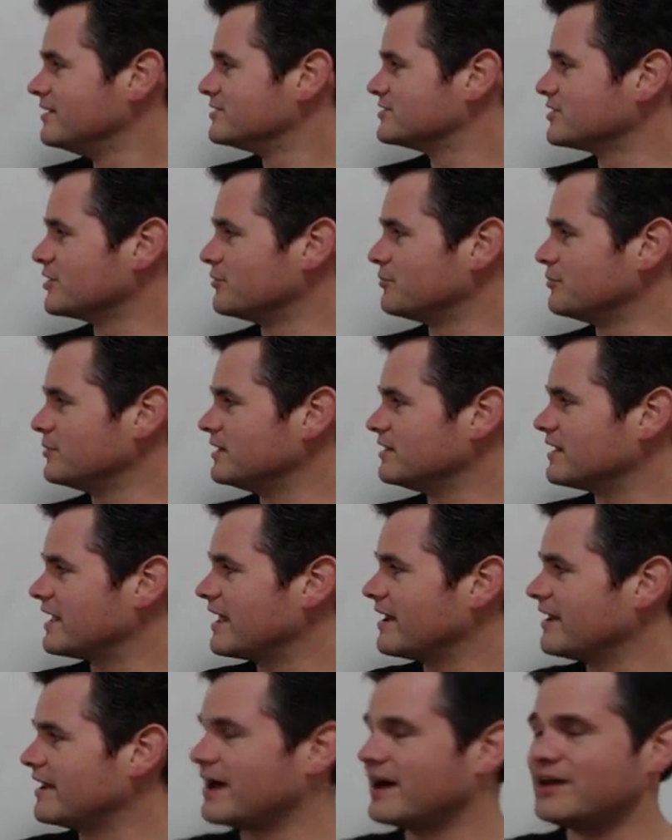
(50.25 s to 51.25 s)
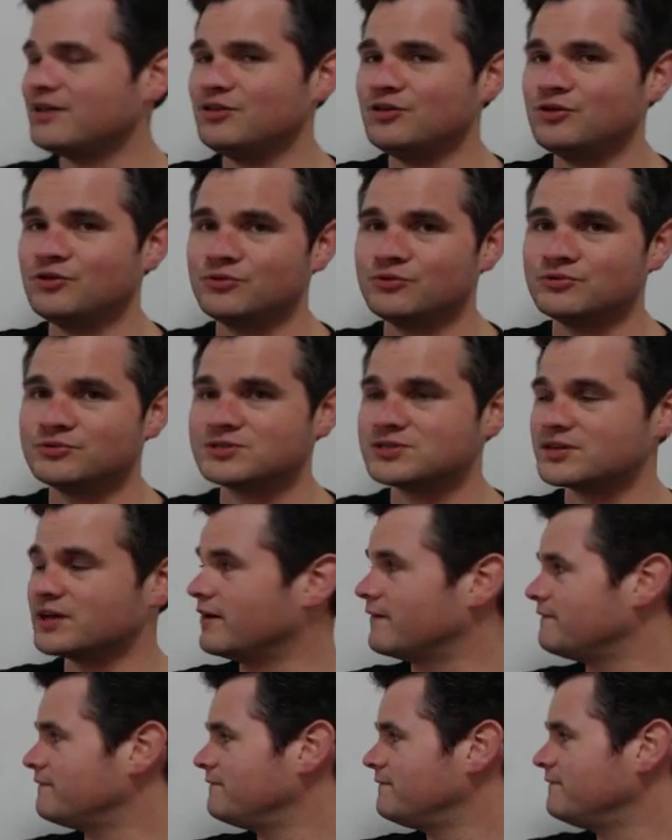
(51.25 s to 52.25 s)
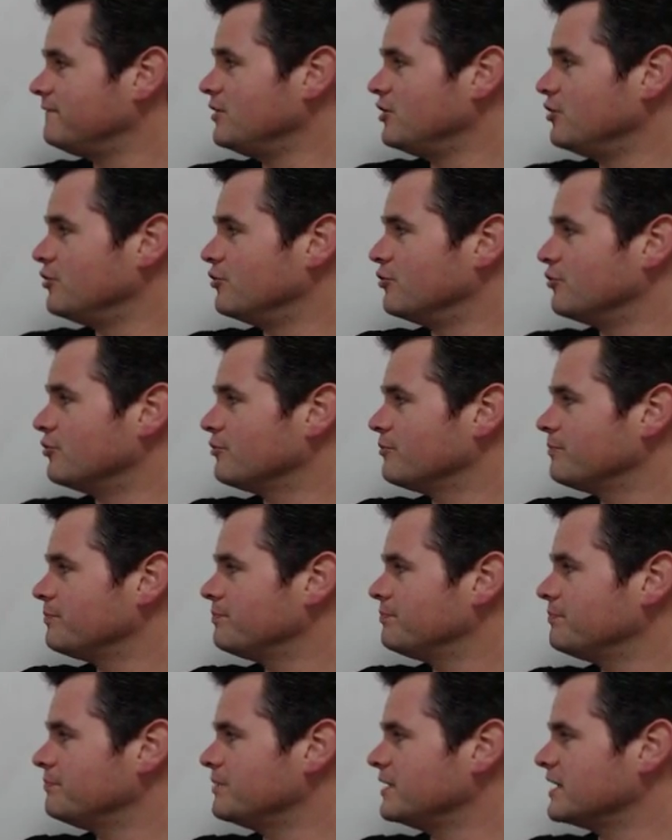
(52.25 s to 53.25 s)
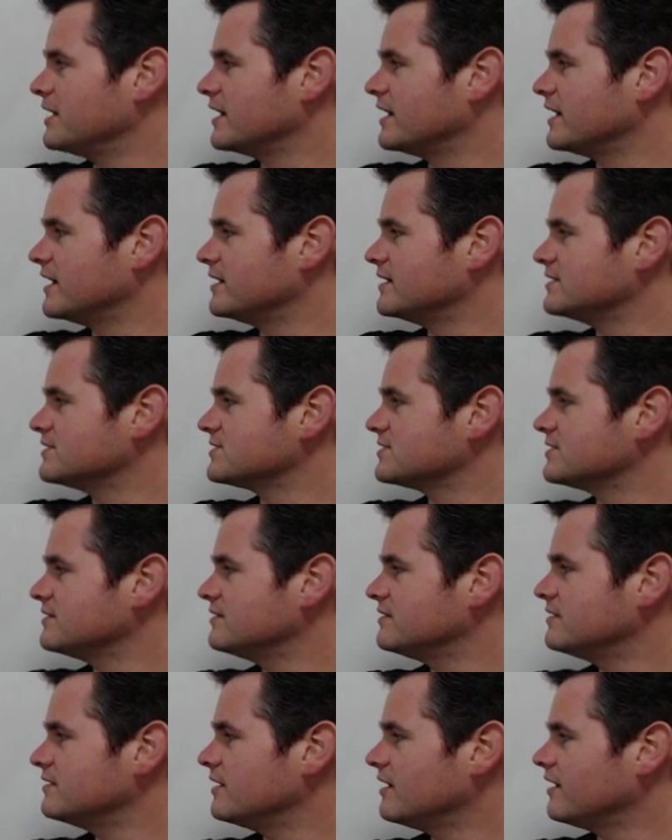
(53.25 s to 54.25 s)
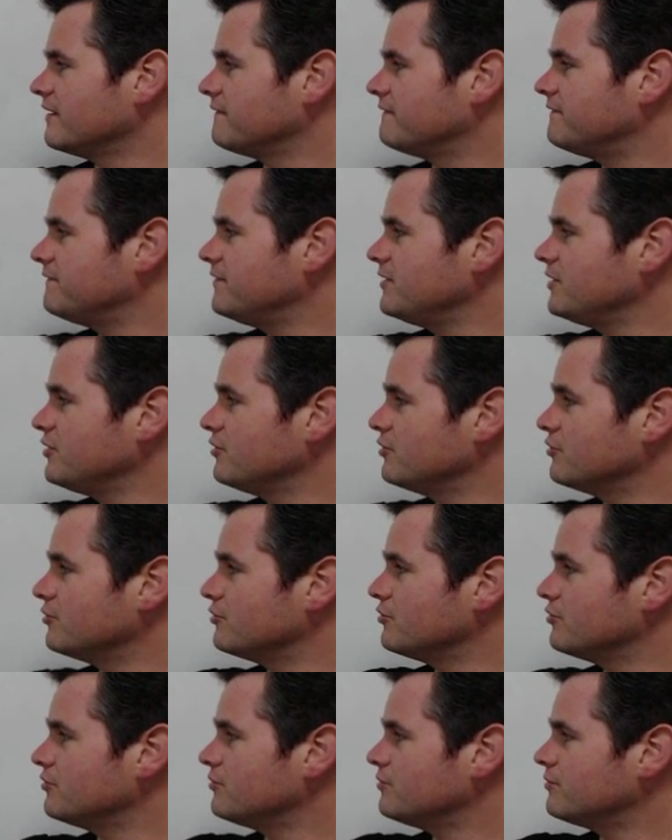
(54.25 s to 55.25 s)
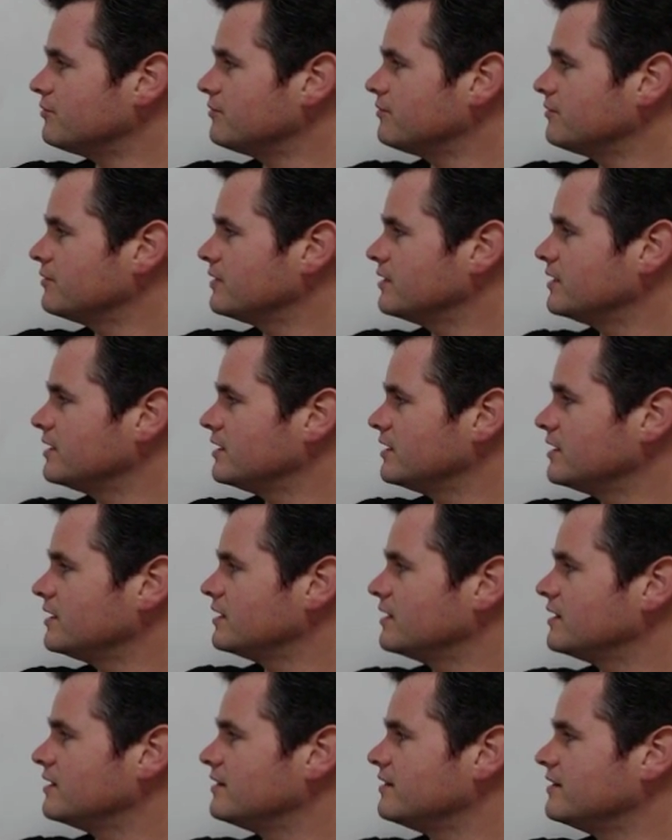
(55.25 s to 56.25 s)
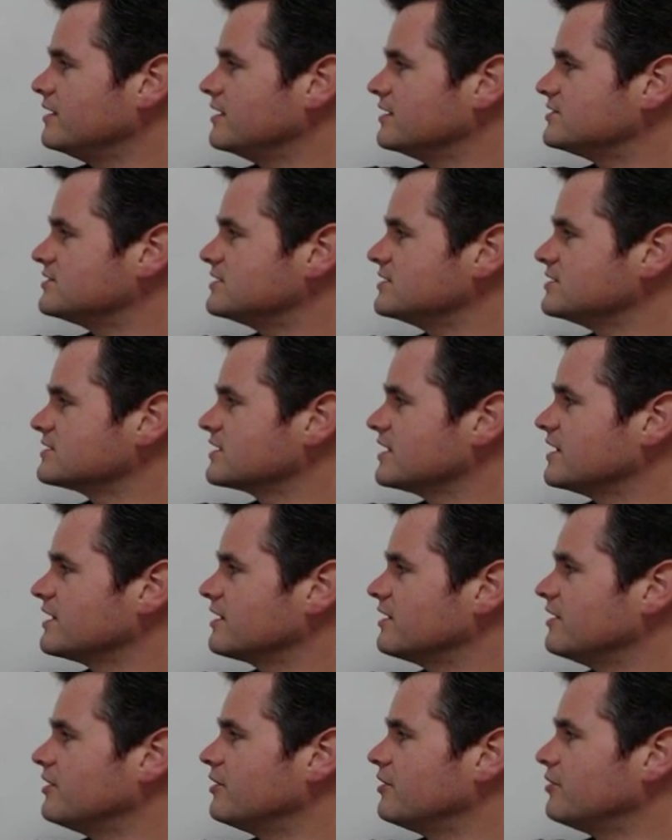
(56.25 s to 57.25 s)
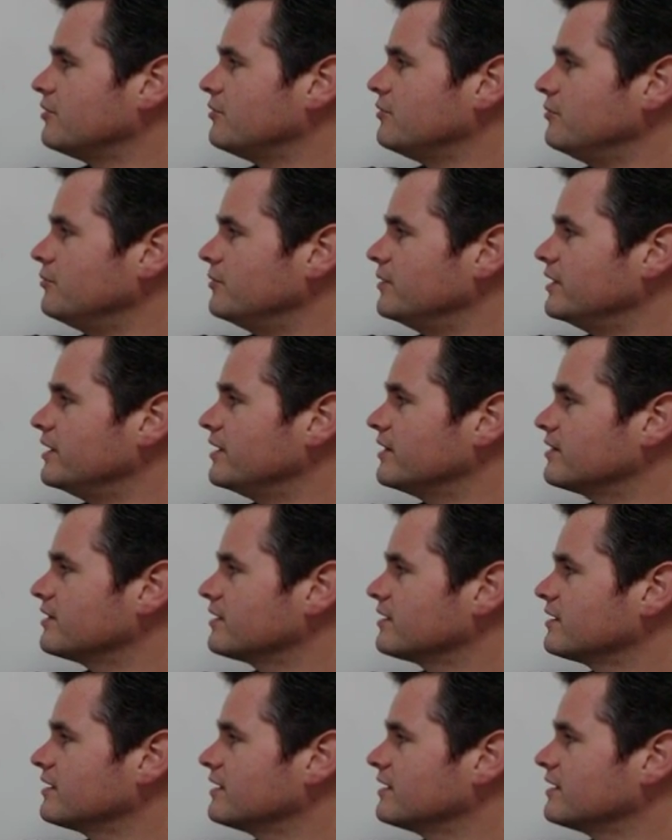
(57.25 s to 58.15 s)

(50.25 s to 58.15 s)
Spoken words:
So we cannot use a few because a few, this is going to go with